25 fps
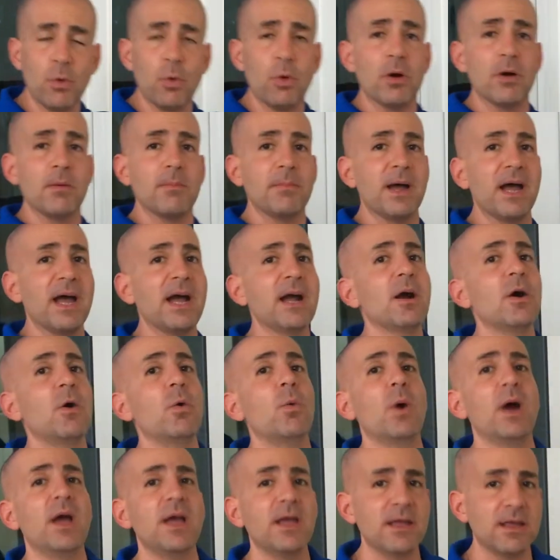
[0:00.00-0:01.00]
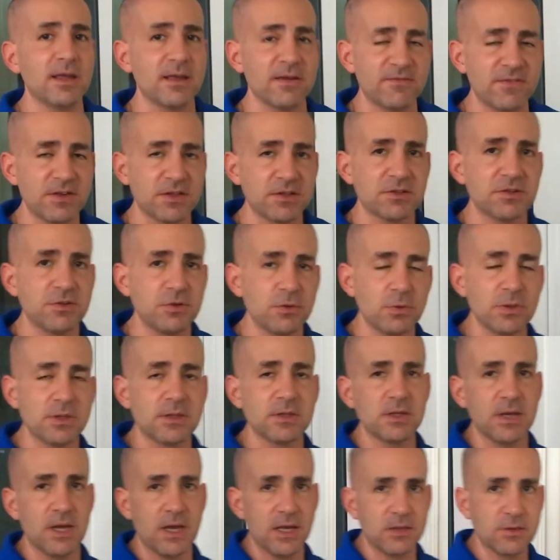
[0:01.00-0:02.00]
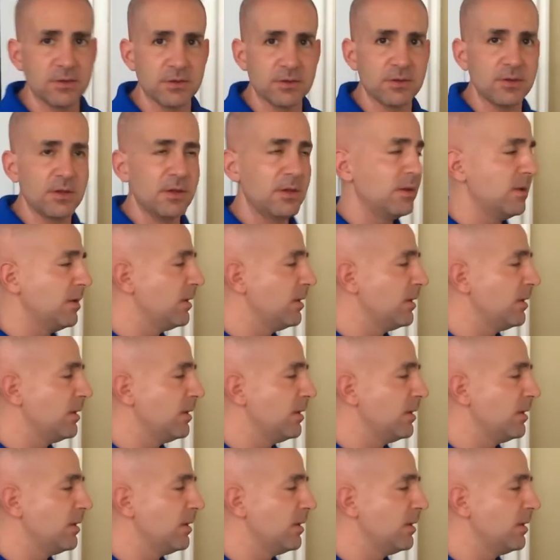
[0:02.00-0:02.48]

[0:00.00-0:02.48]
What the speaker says: or back away if it's too intense.